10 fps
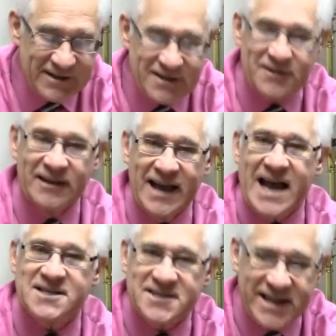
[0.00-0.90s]
The
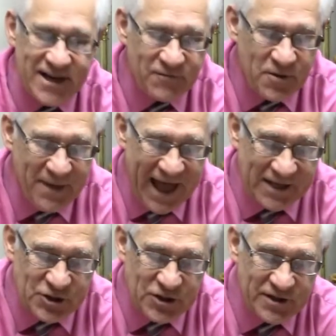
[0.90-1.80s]
last day of the
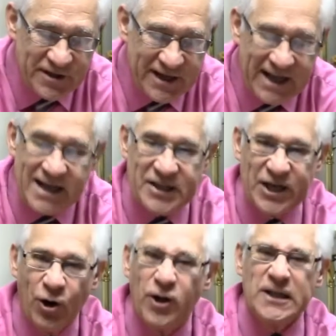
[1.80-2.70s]
match. The
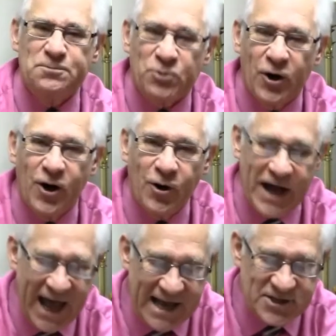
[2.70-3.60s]
old pro
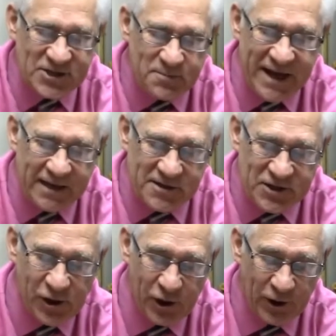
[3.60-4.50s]
has to make this
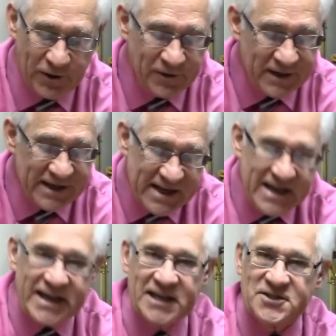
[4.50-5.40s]
hole.
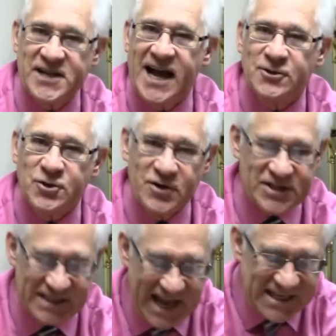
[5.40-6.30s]
He's down to
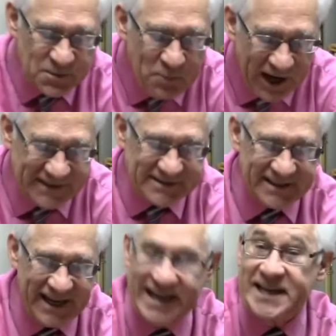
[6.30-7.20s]
his last putt
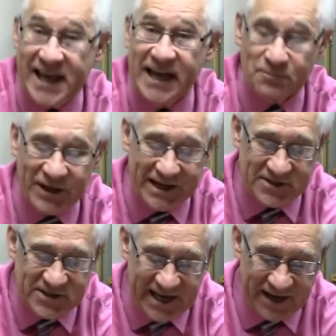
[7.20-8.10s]
and he can't play it
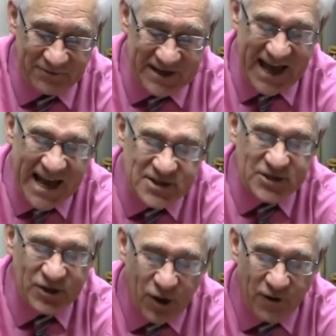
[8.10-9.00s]
safe. He has
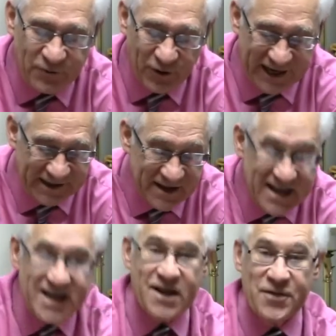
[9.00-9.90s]
to go for it.
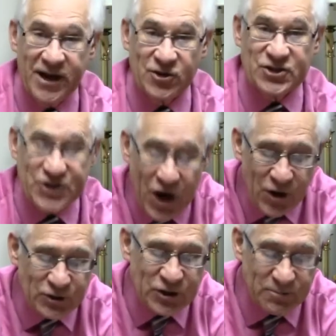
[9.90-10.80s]
There's
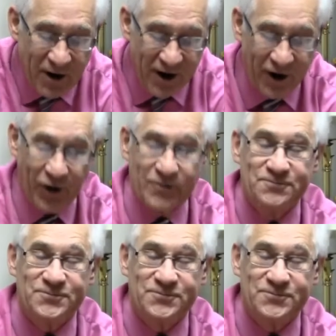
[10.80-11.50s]
no tomorrow."